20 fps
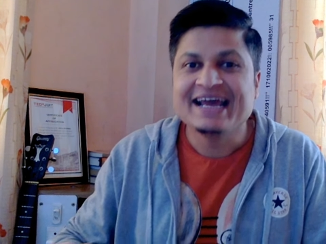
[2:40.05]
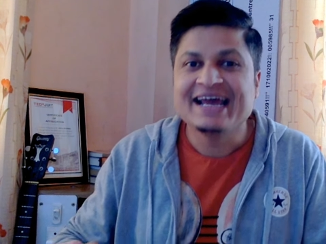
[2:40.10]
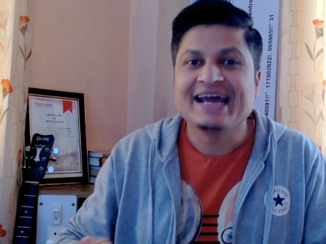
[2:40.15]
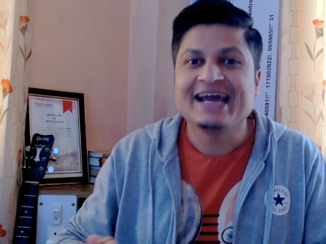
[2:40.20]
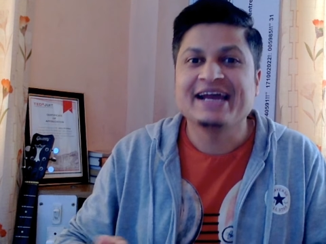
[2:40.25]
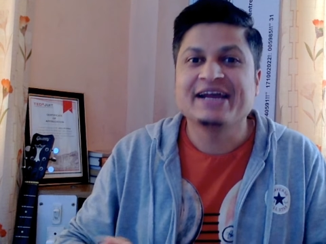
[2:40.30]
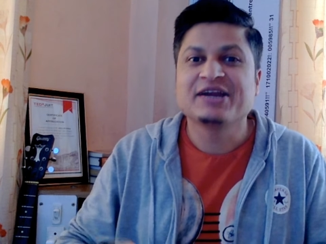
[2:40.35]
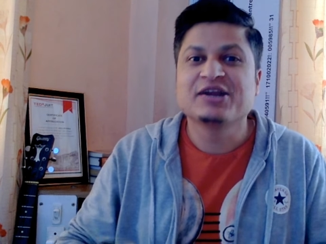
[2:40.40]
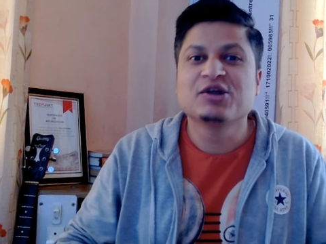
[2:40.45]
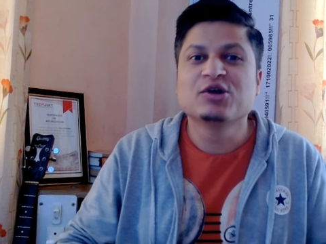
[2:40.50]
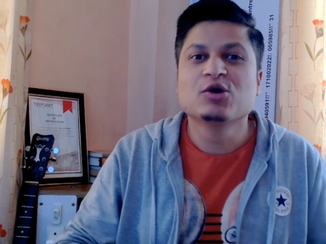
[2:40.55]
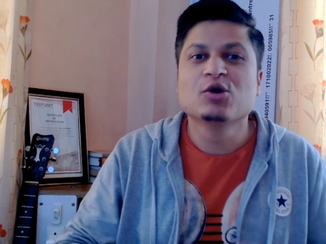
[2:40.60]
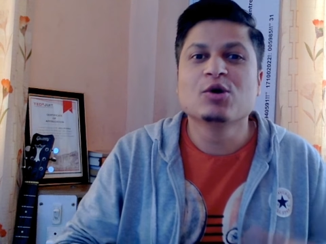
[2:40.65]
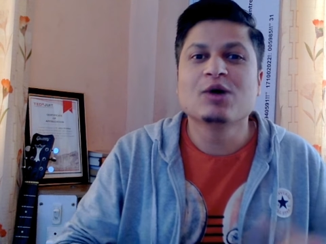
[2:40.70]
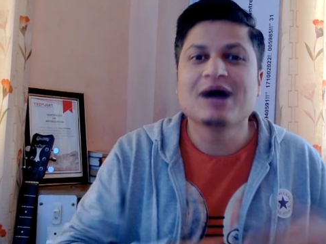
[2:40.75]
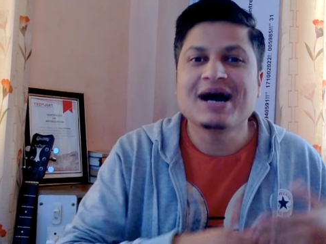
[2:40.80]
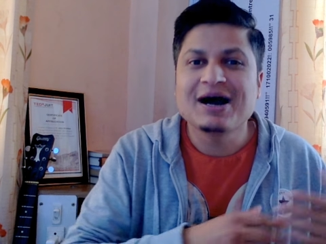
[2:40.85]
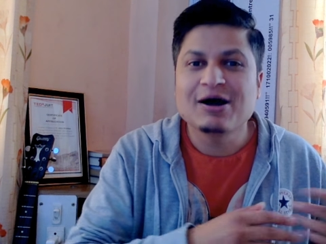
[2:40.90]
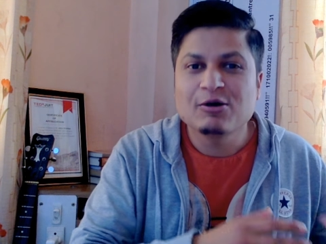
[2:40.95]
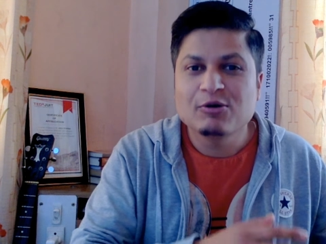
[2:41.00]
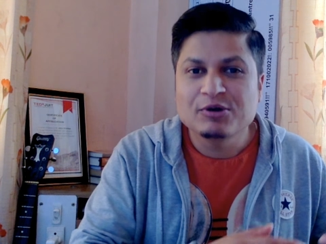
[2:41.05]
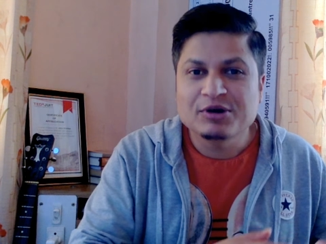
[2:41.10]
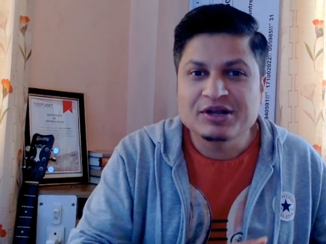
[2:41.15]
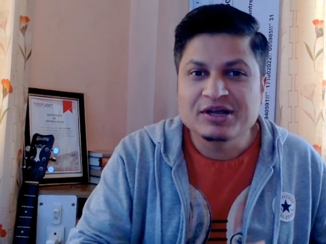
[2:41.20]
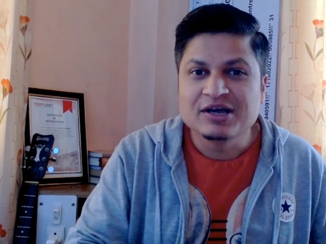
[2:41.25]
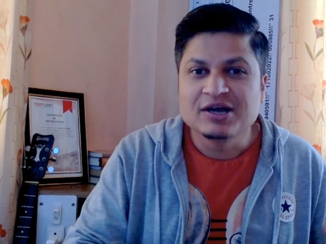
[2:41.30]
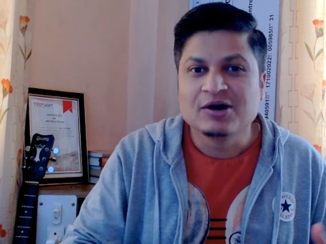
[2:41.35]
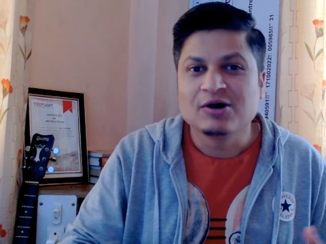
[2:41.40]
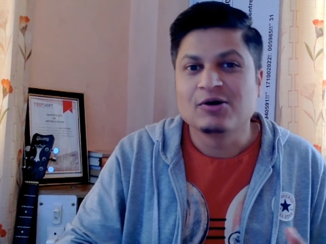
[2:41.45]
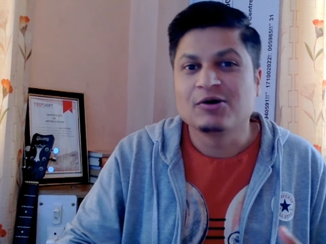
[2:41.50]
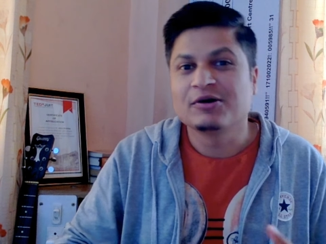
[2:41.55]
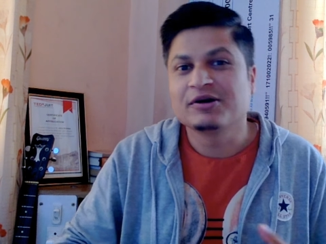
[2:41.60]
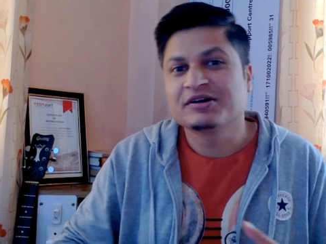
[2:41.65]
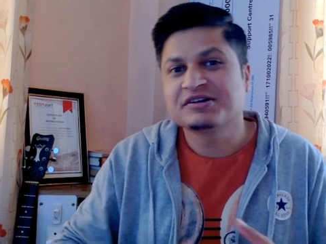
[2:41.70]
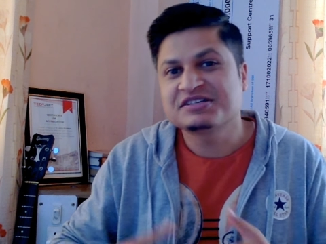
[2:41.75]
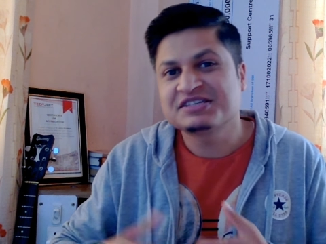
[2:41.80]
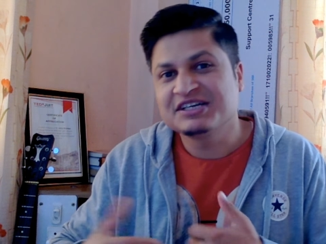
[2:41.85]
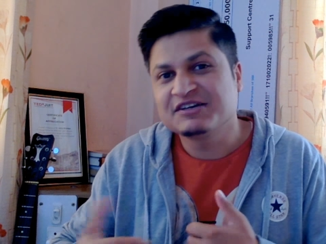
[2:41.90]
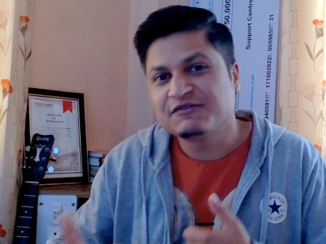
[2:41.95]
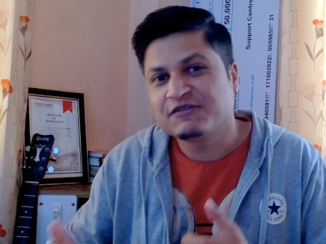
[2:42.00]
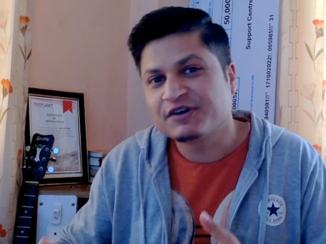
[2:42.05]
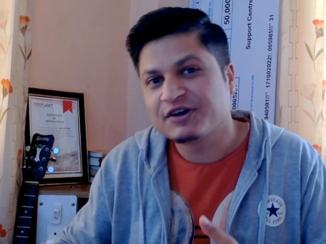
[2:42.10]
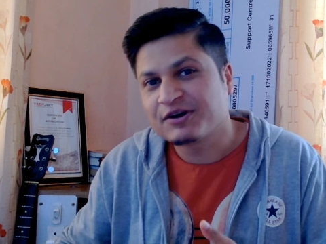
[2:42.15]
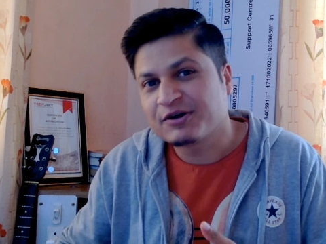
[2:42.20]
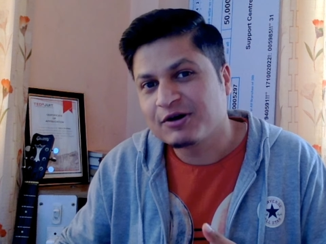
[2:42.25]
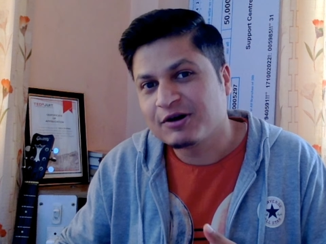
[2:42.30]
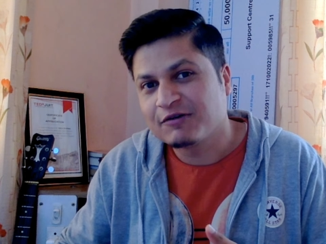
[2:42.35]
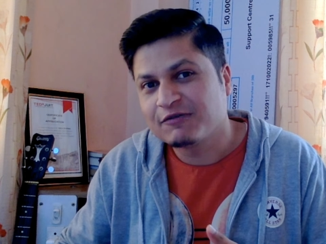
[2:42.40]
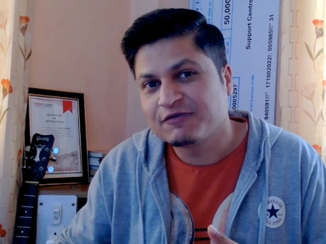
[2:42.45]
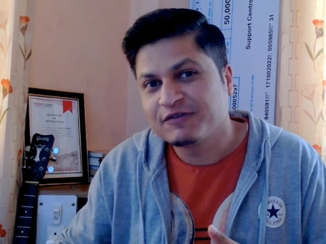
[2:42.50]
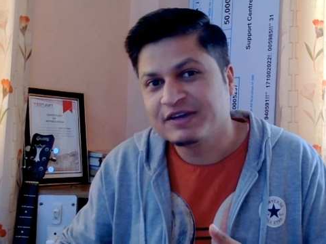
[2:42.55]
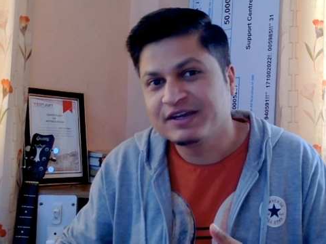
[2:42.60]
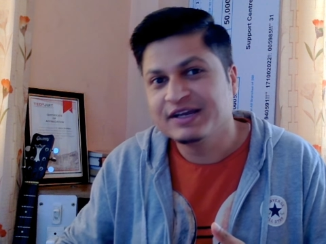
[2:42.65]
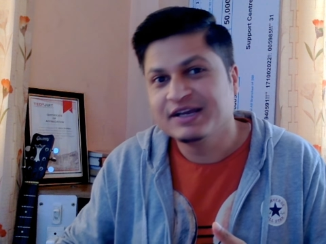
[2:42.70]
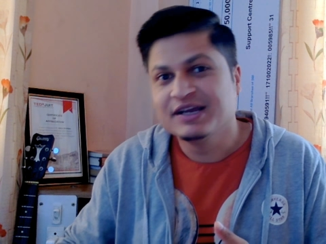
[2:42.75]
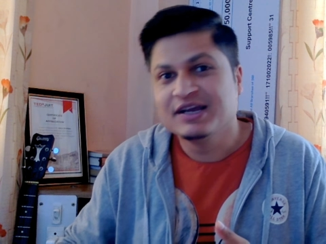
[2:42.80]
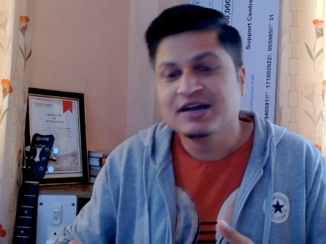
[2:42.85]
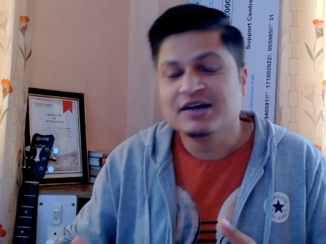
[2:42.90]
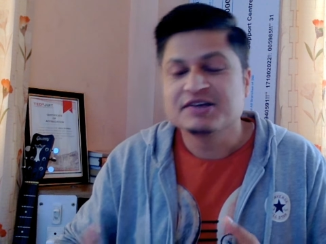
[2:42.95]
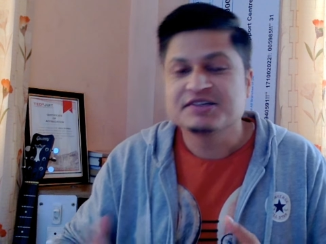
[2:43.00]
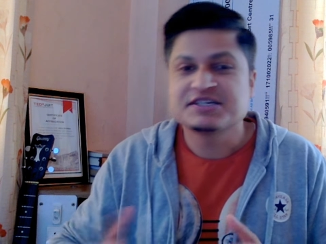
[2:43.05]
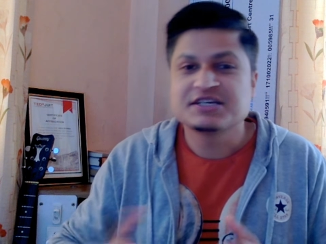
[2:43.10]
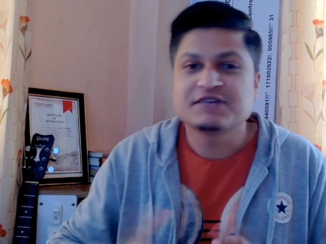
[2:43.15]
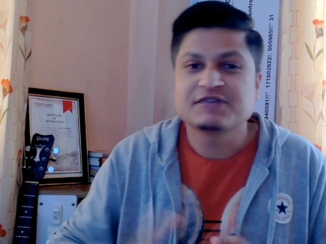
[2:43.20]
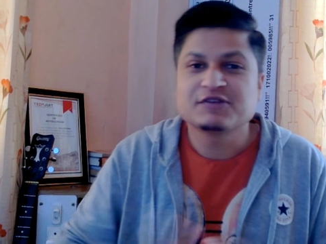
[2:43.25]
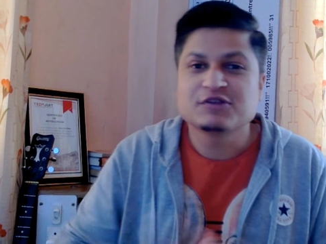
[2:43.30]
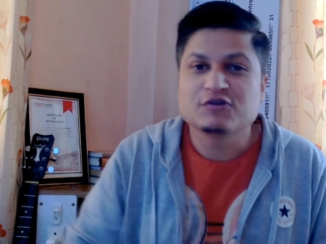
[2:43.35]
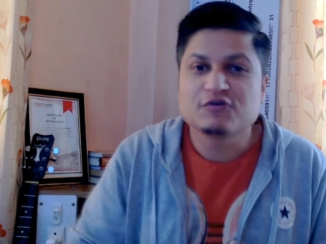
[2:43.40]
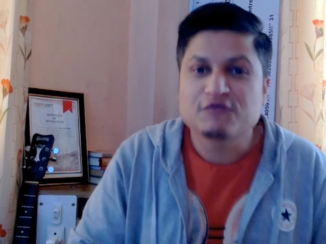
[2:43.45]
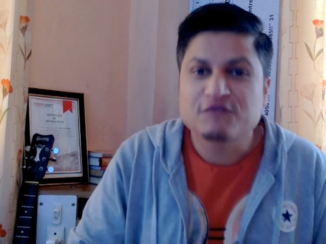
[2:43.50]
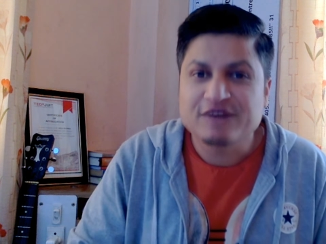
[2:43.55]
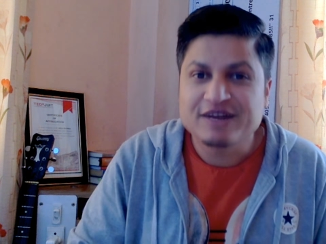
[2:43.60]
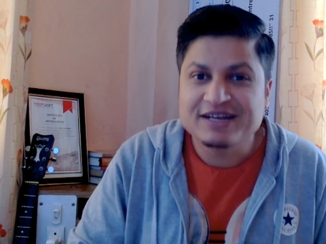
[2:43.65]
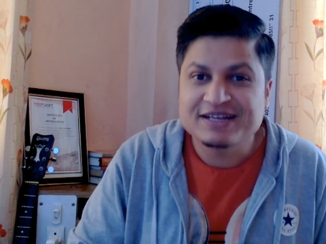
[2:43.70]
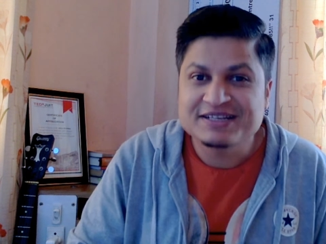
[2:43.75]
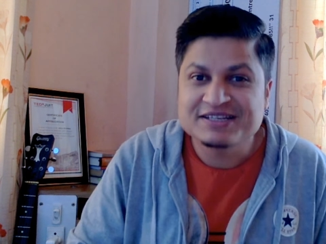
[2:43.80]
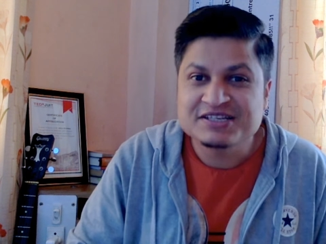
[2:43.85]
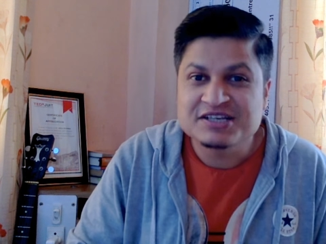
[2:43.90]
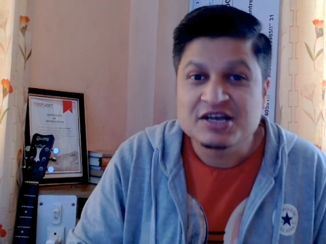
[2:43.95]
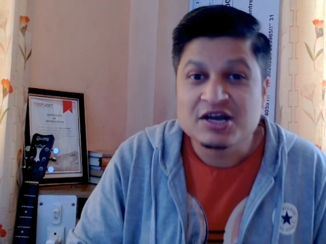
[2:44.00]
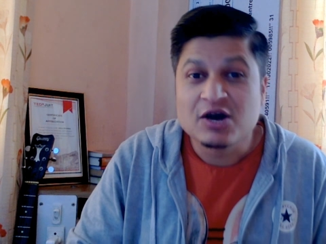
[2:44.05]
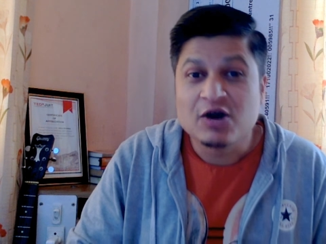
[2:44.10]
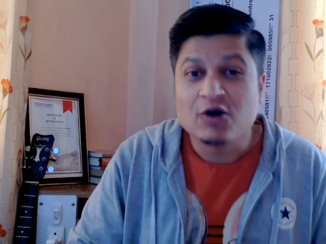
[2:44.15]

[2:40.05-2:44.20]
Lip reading: and go out or sit for a coffee, sit with your friends,